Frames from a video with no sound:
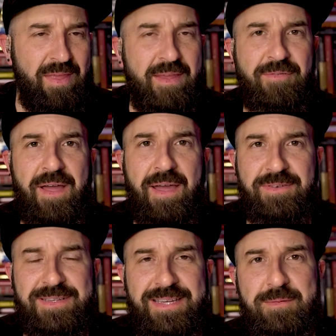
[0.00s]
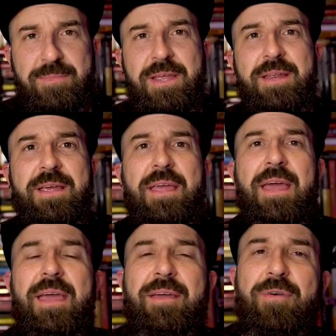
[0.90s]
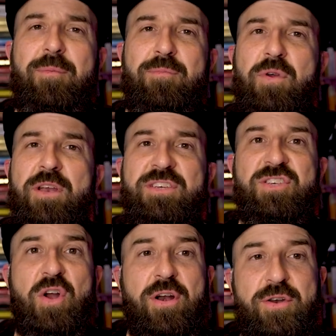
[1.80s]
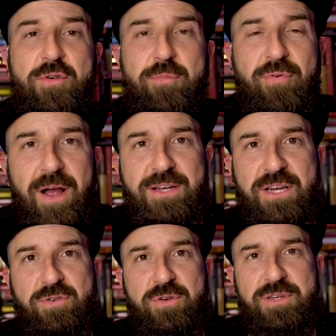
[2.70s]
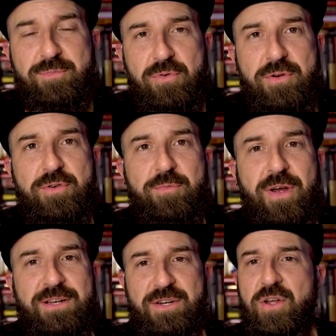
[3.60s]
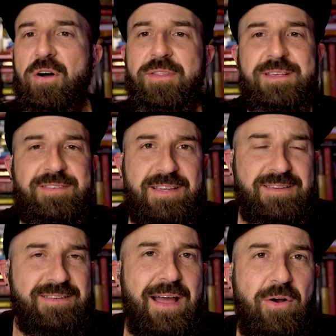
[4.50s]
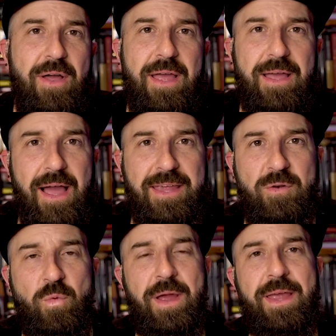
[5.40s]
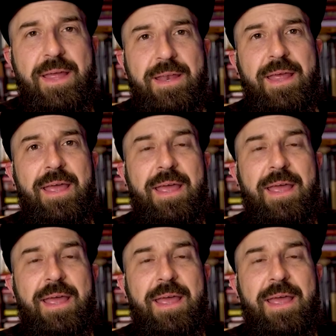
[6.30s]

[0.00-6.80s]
if I have a team meeting, if I'm going to start a new project or explore a new project, all these things now I can weigh in.